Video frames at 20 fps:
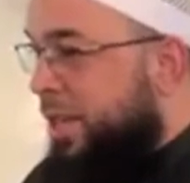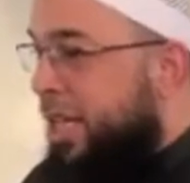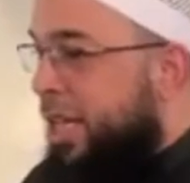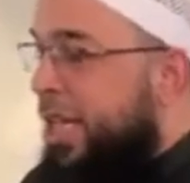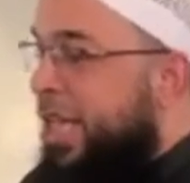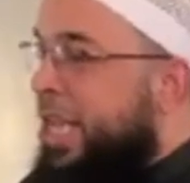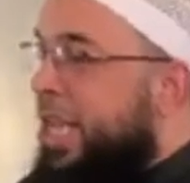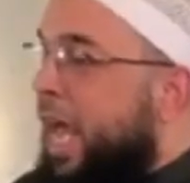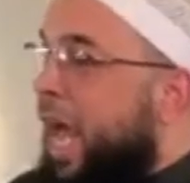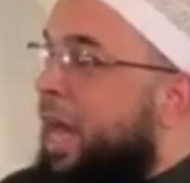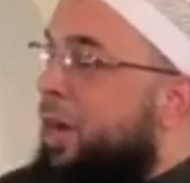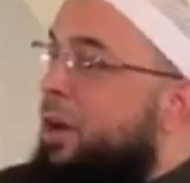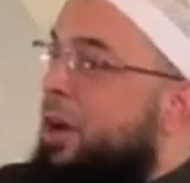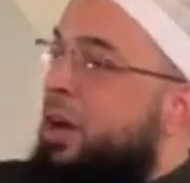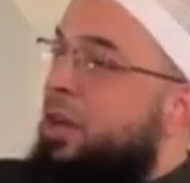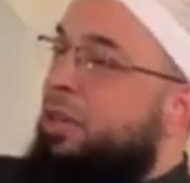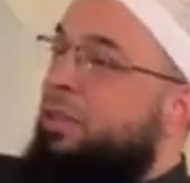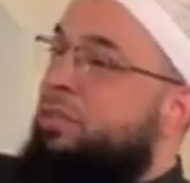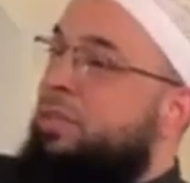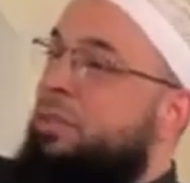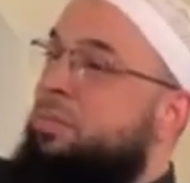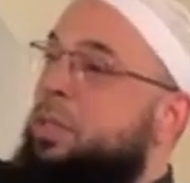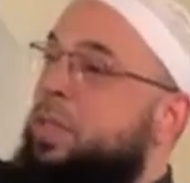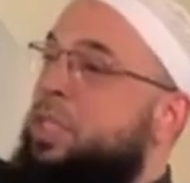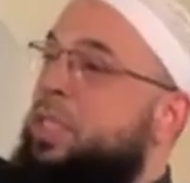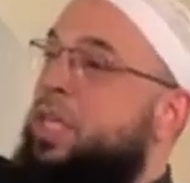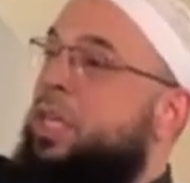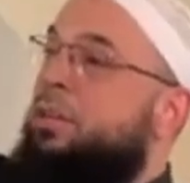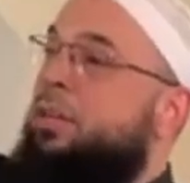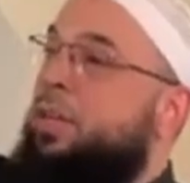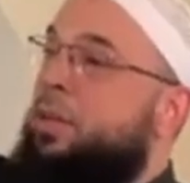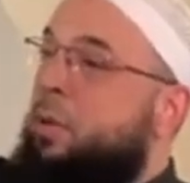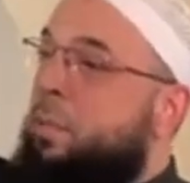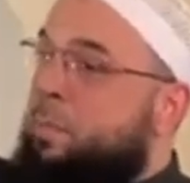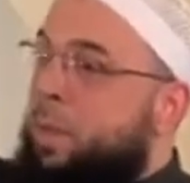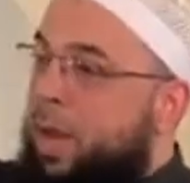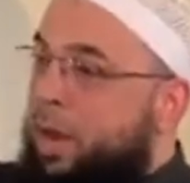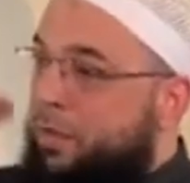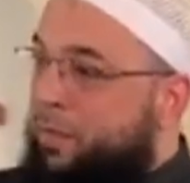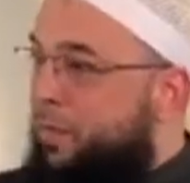He got all of the material
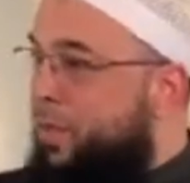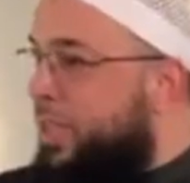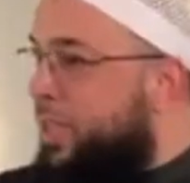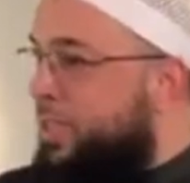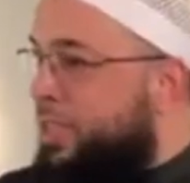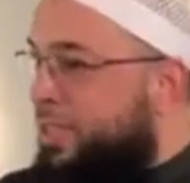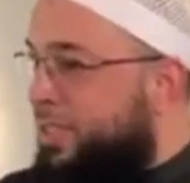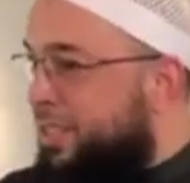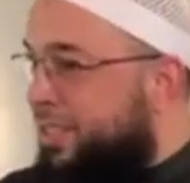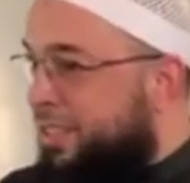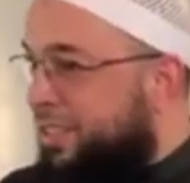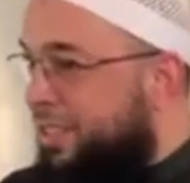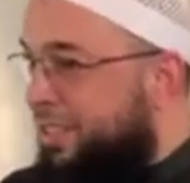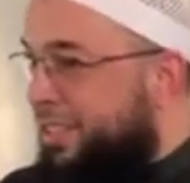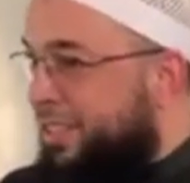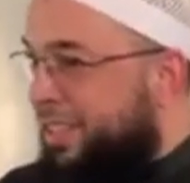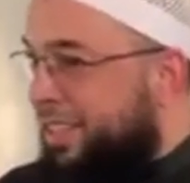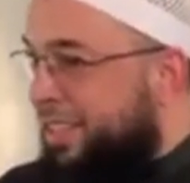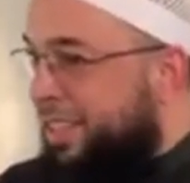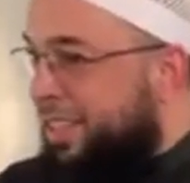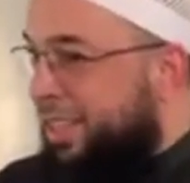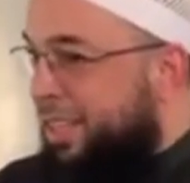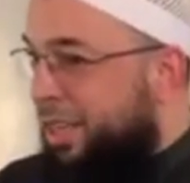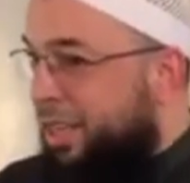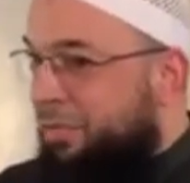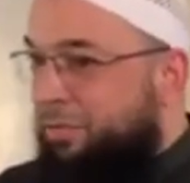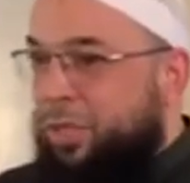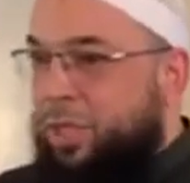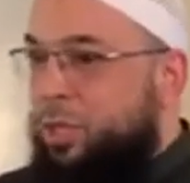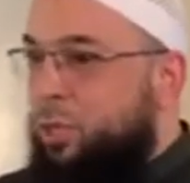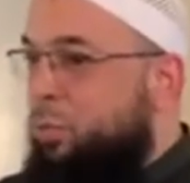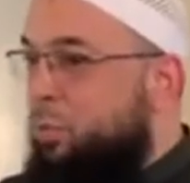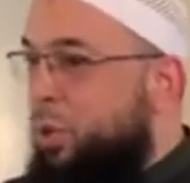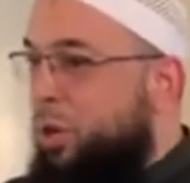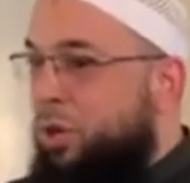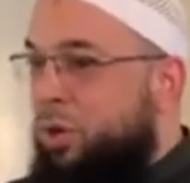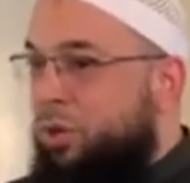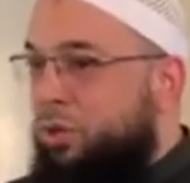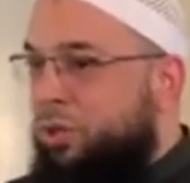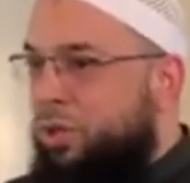benefits of this
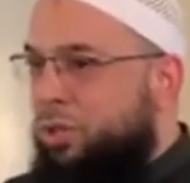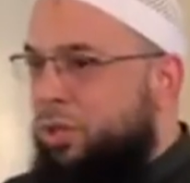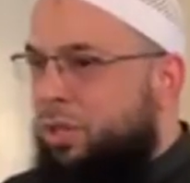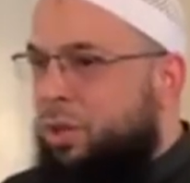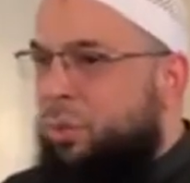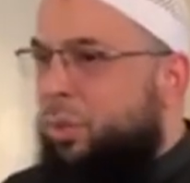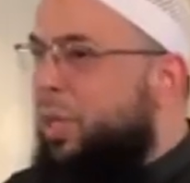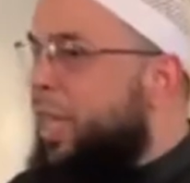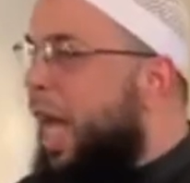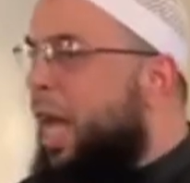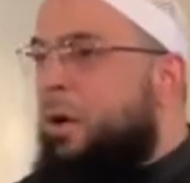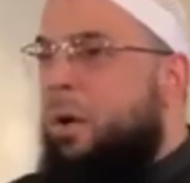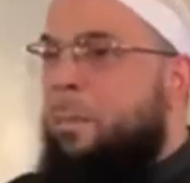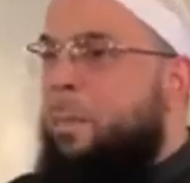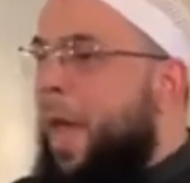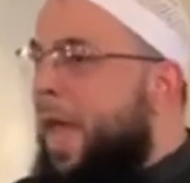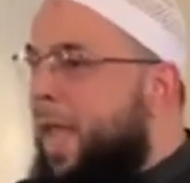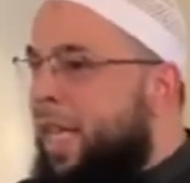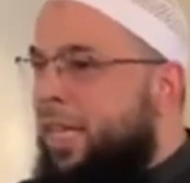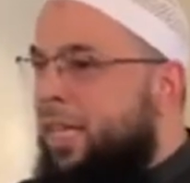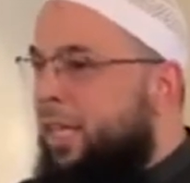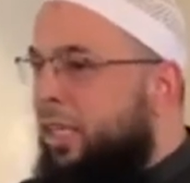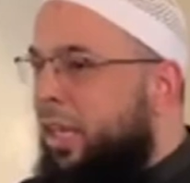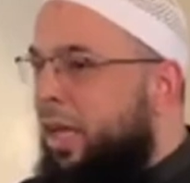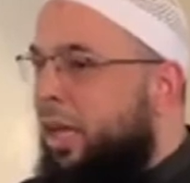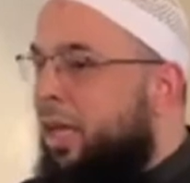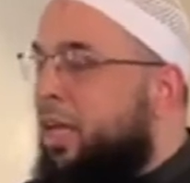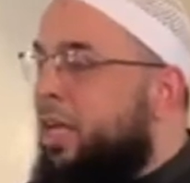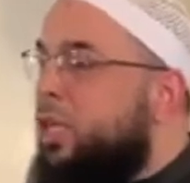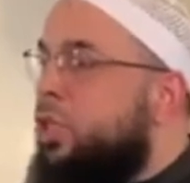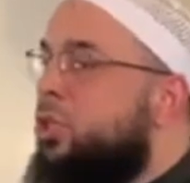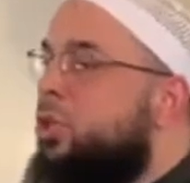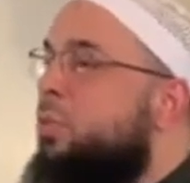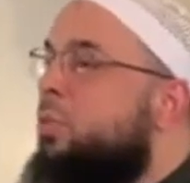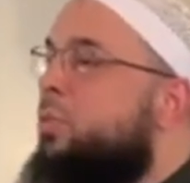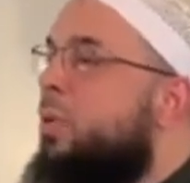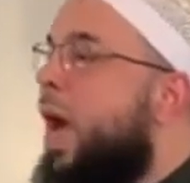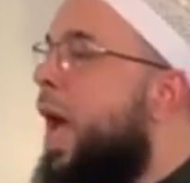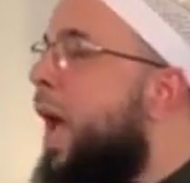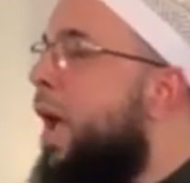world without obeying Allah. So
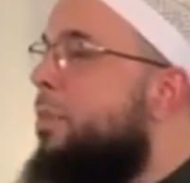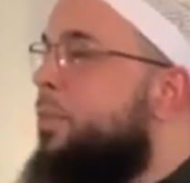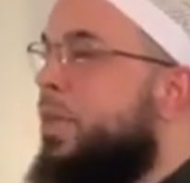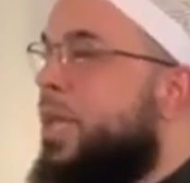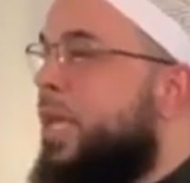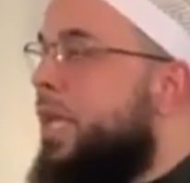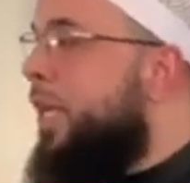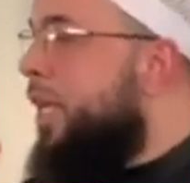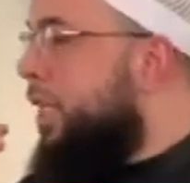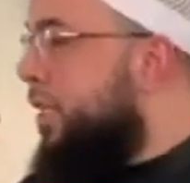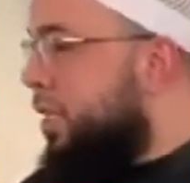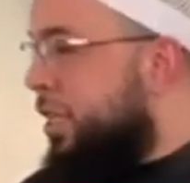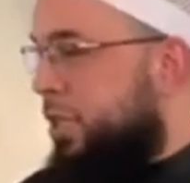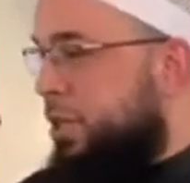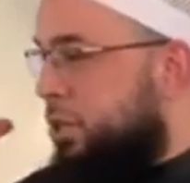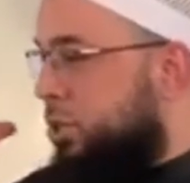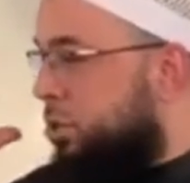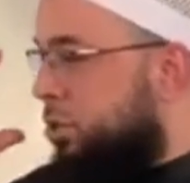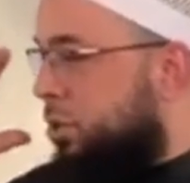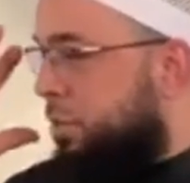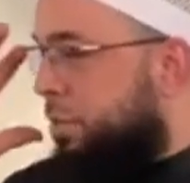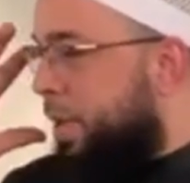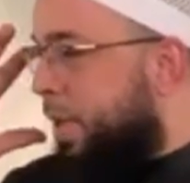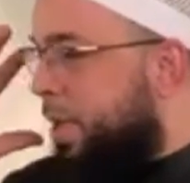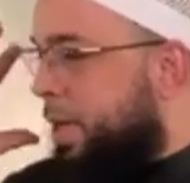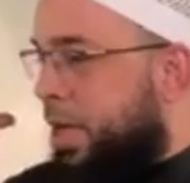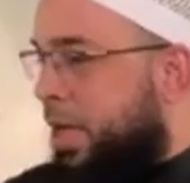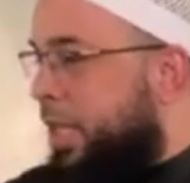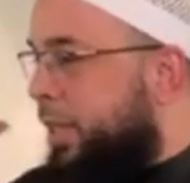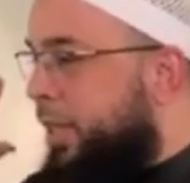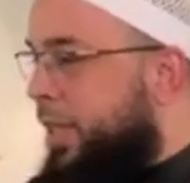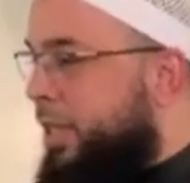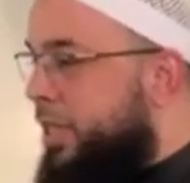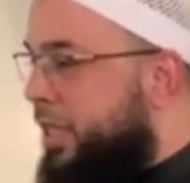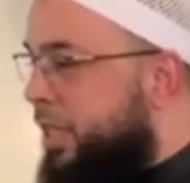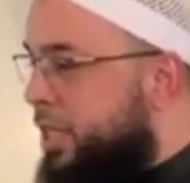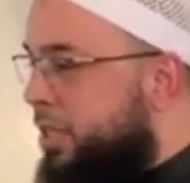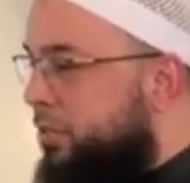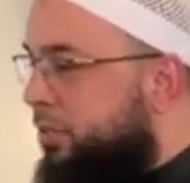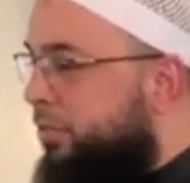why would he continue to obey Allah? He thinks
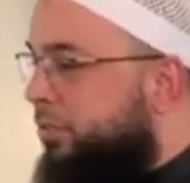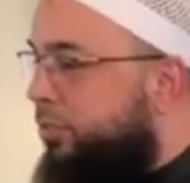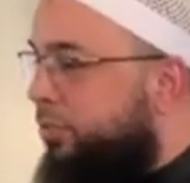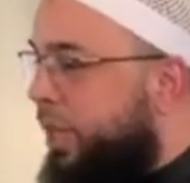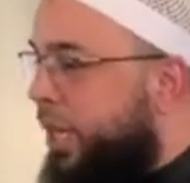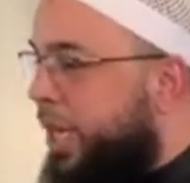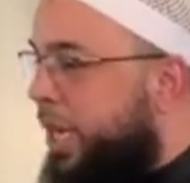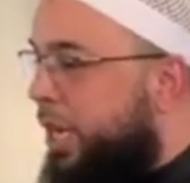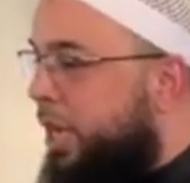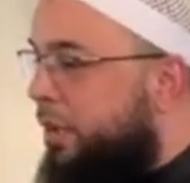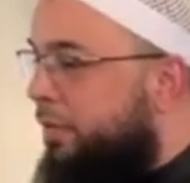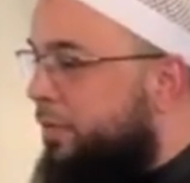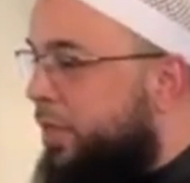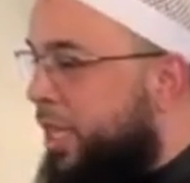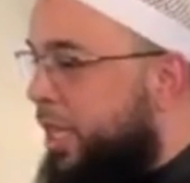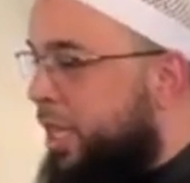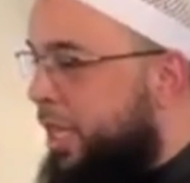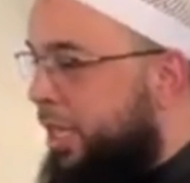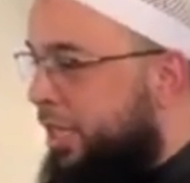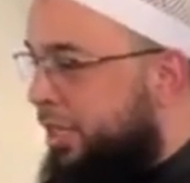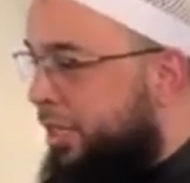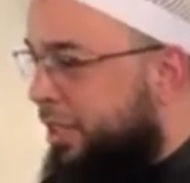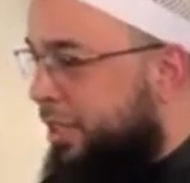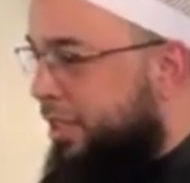he's free of need.